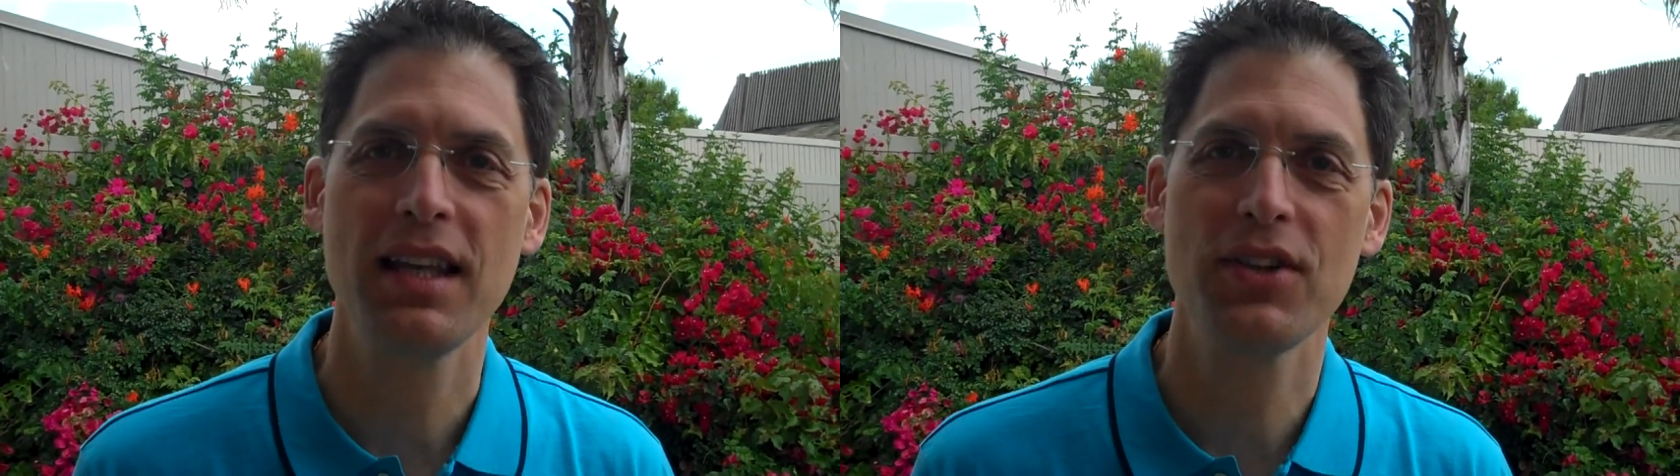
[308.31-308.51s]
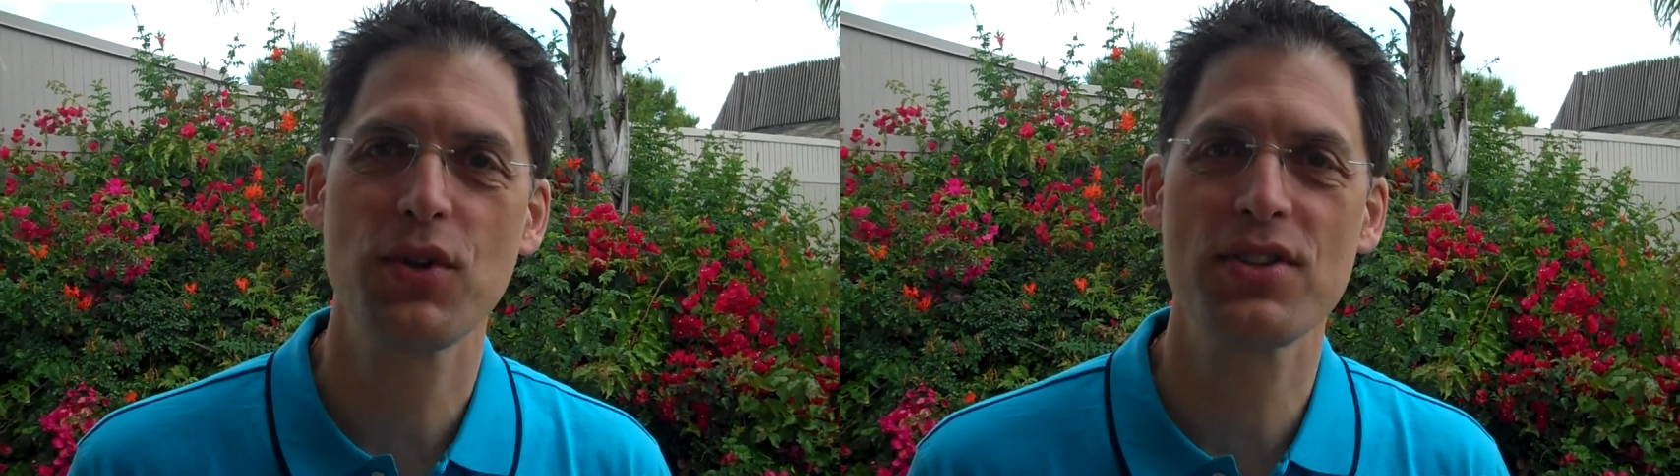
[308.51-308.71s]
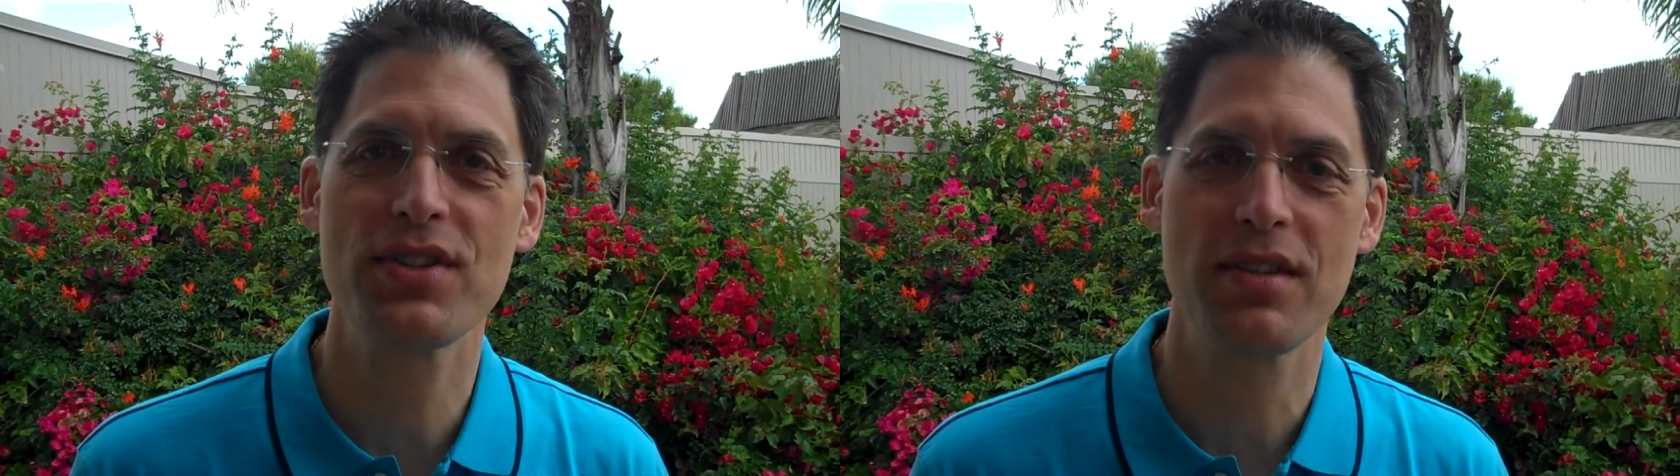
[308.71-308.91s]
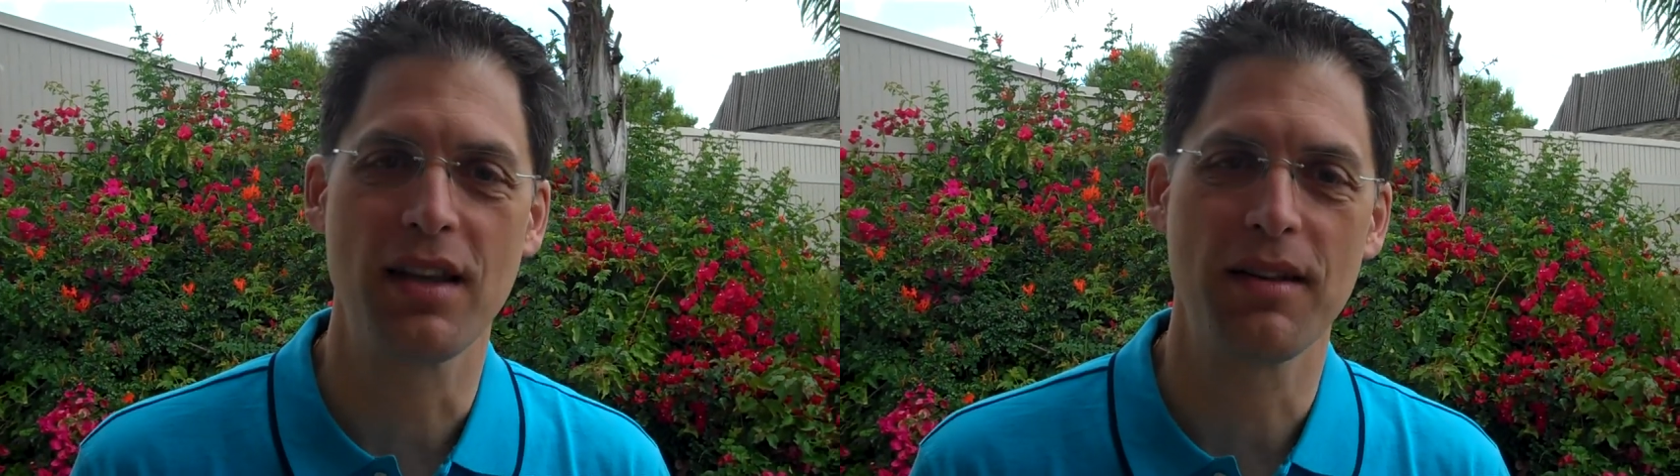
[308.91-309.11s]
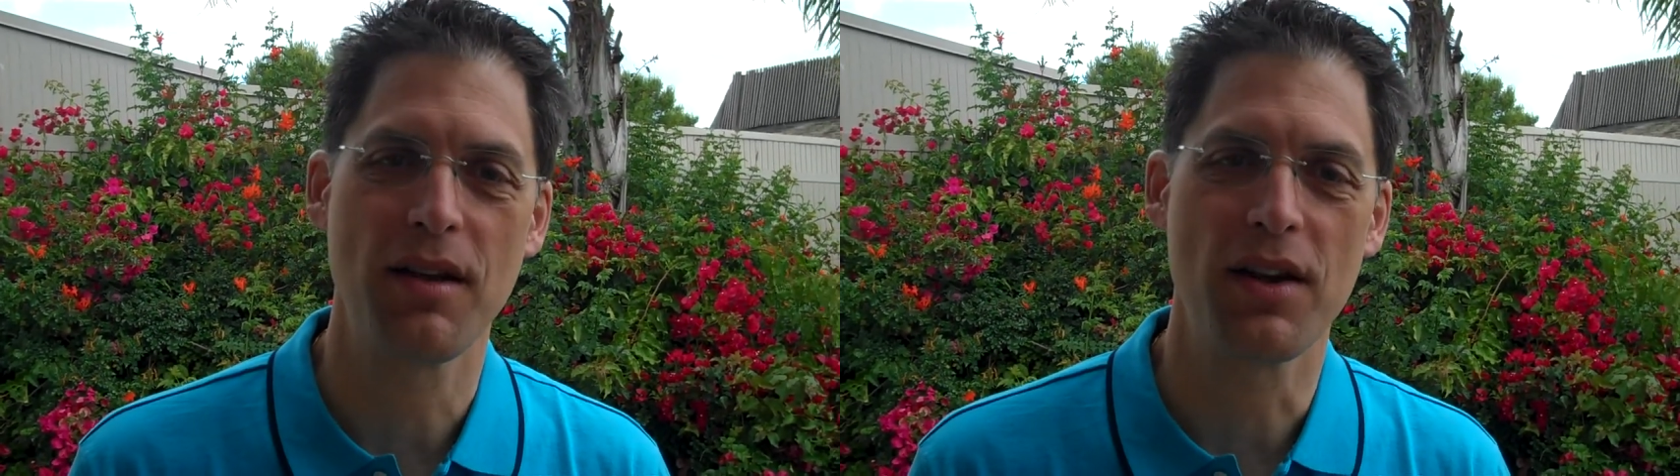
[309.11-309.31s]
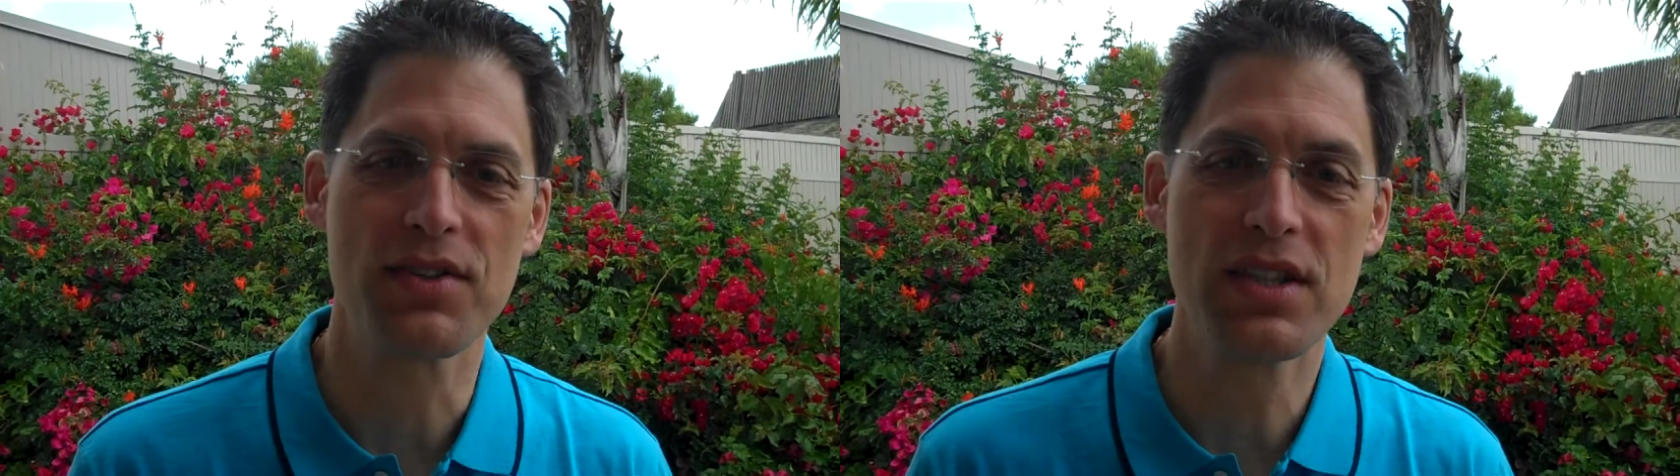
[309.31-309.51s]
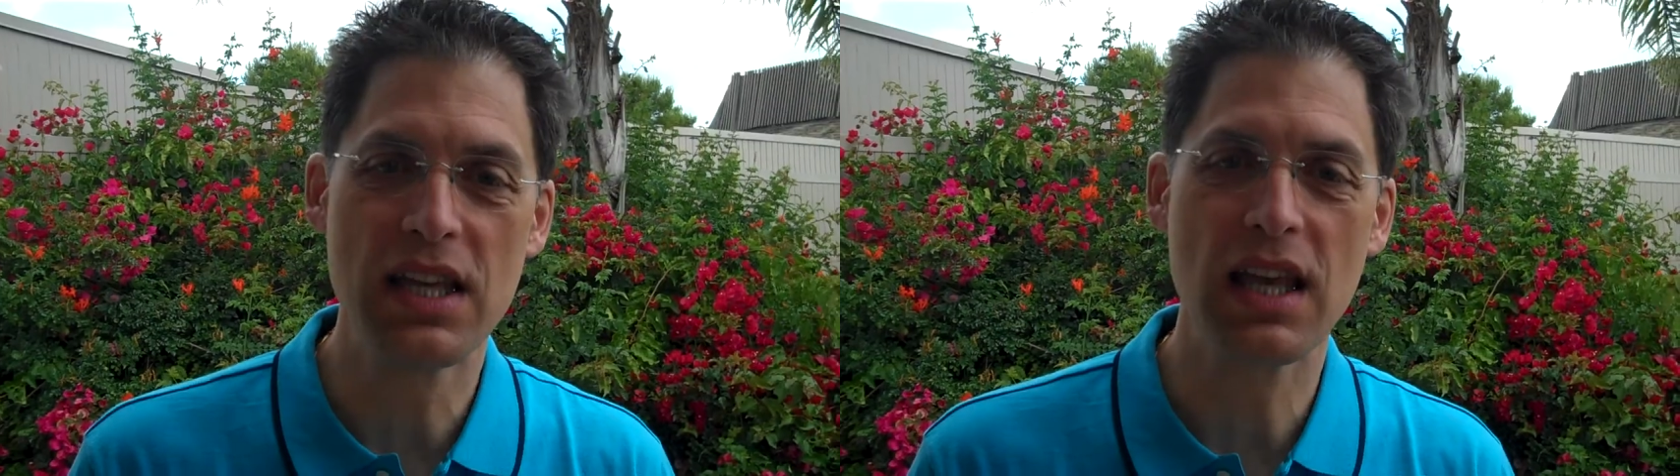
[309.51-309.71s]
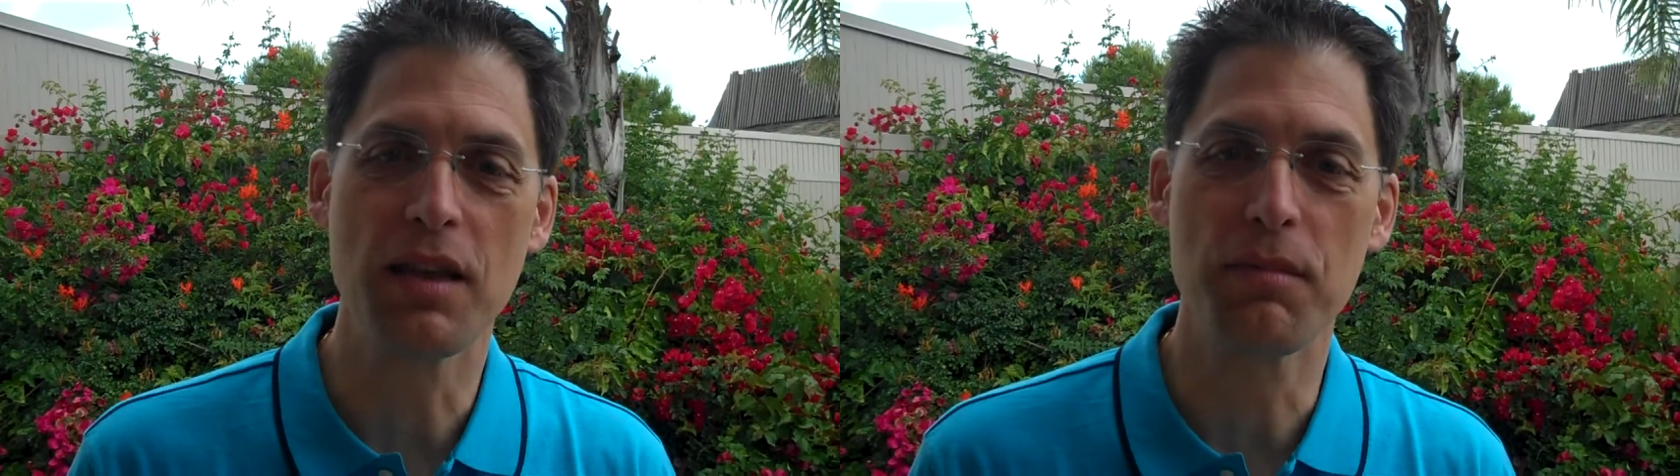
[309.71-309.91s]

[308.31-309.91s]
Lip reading: interests are seeing